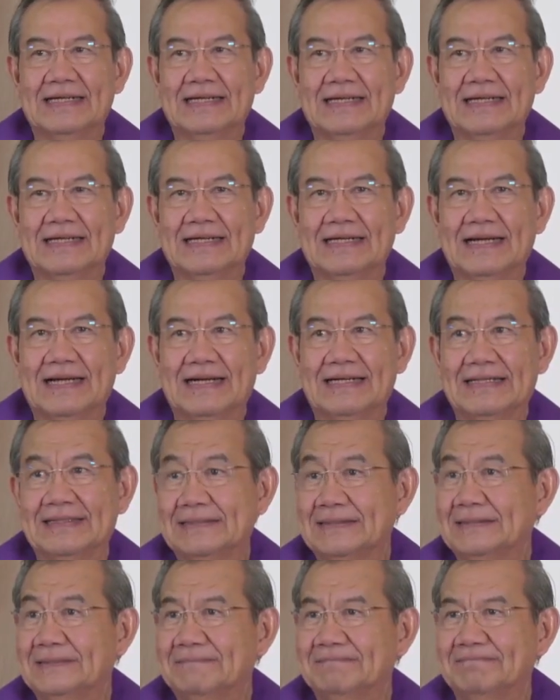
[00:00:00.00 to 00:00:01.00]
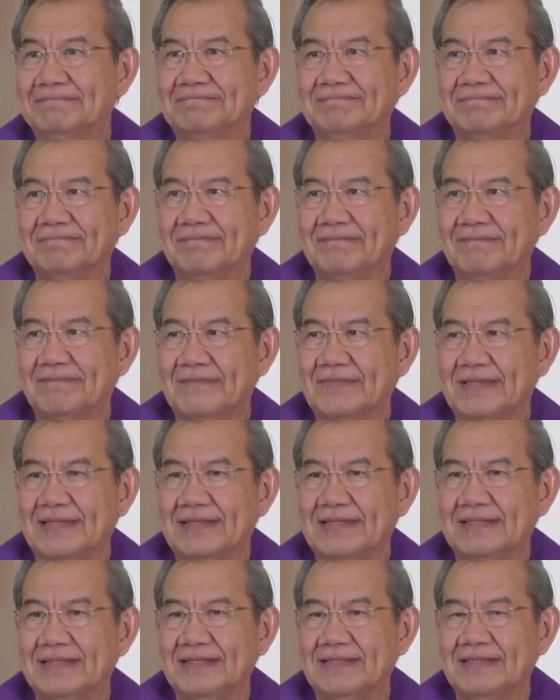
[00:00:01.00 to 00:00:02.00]
Um,
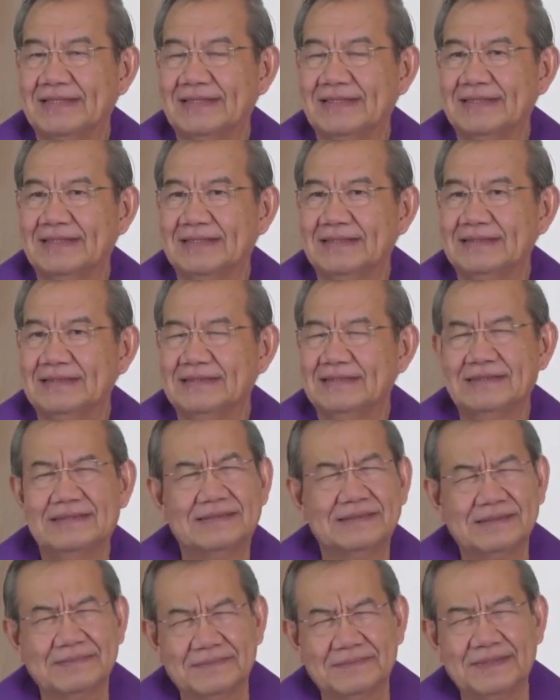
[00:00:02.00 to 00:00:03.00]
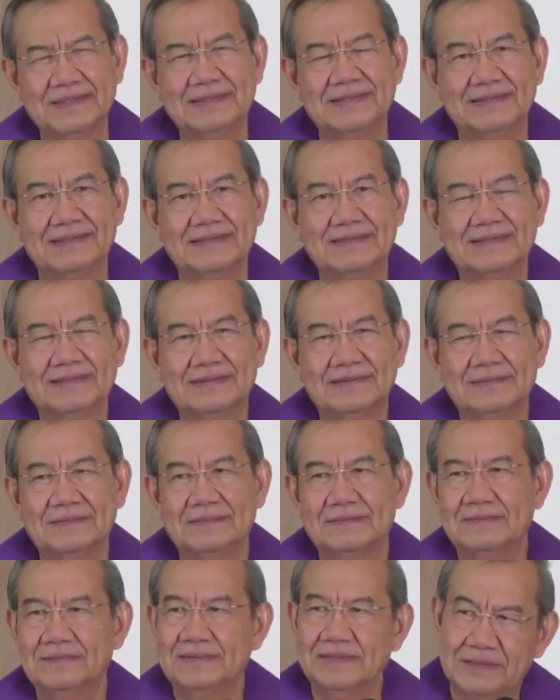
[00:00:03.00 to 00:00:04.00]
sisters and brothers,
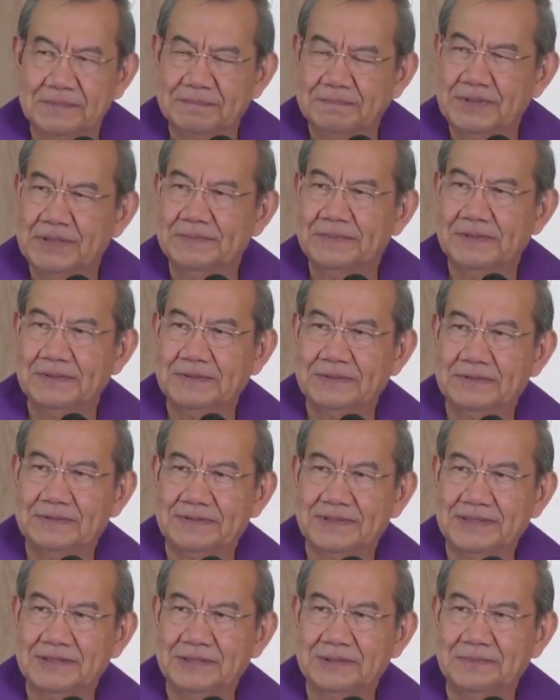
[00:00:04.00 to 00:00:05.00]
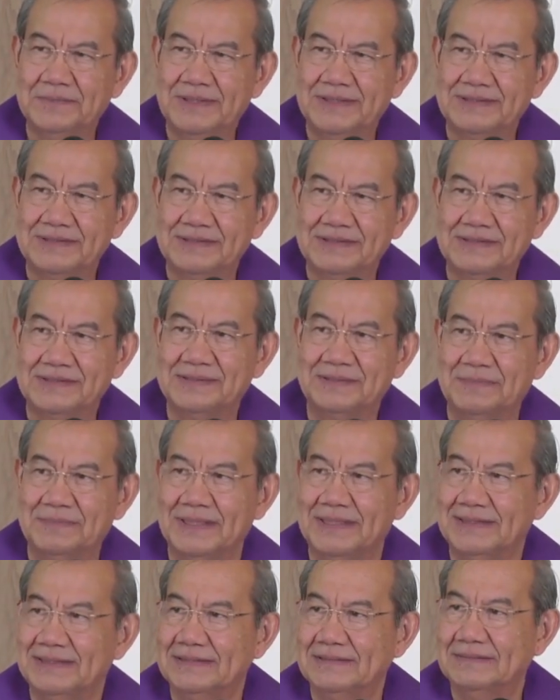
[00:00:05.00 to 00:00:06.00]
there are people who try to make us
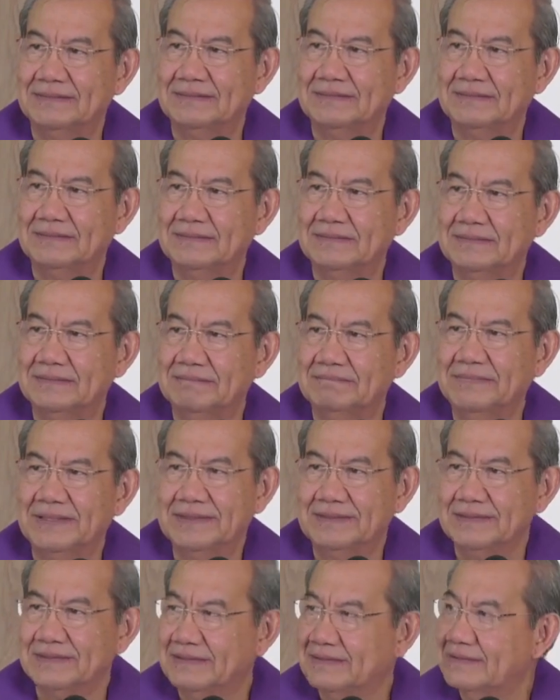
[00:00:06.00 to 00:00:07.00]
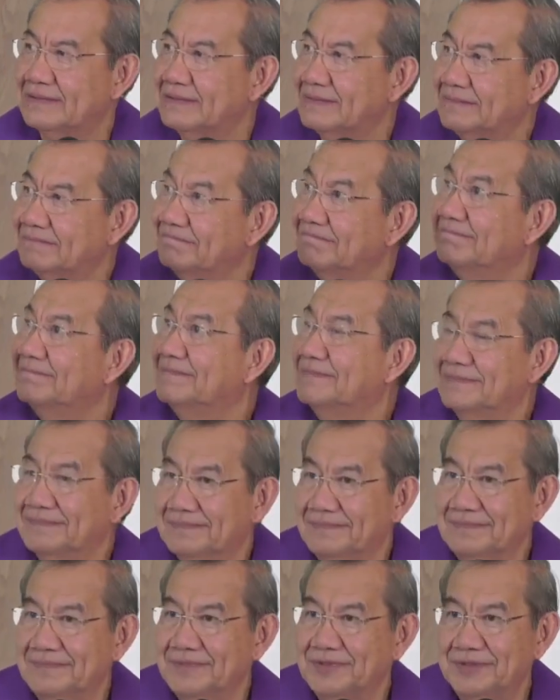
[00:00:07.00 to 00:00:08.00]
smile, make us
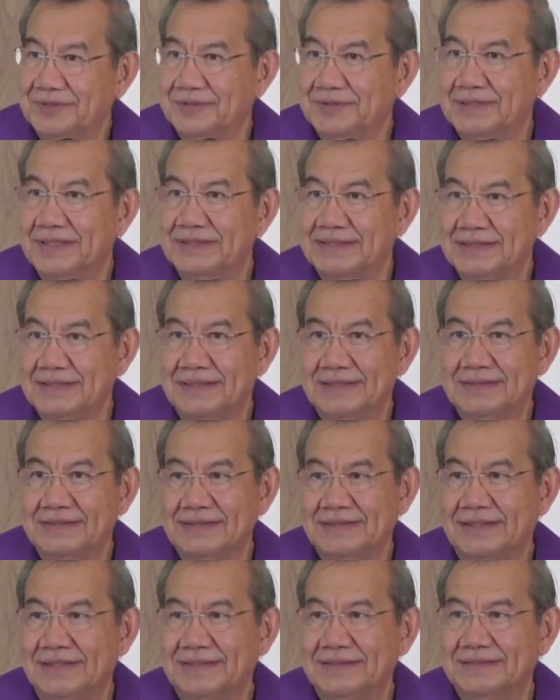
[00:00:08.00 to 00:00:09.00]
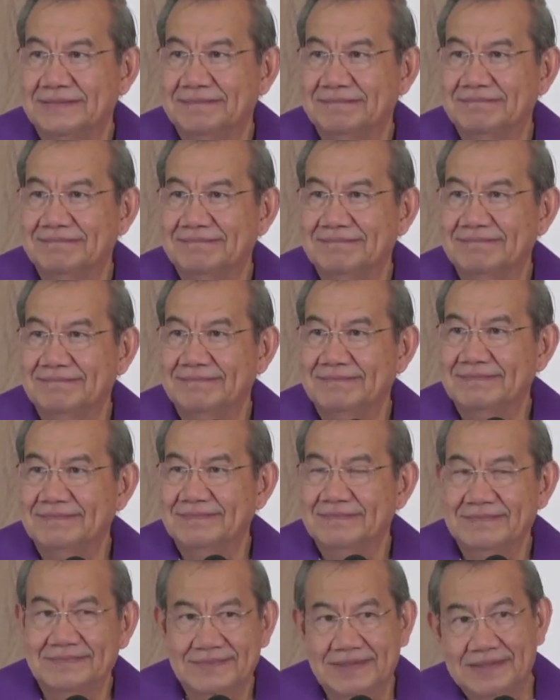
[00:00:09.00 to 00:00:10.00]
show the sunshine.
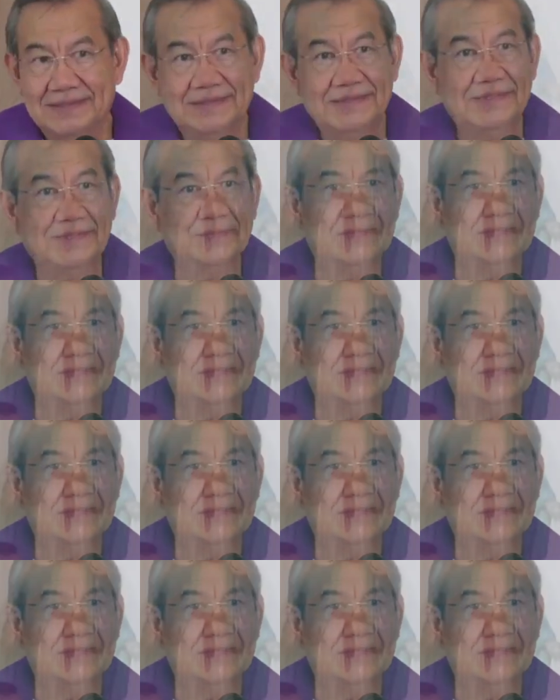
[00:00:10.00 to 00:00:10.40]
The least we can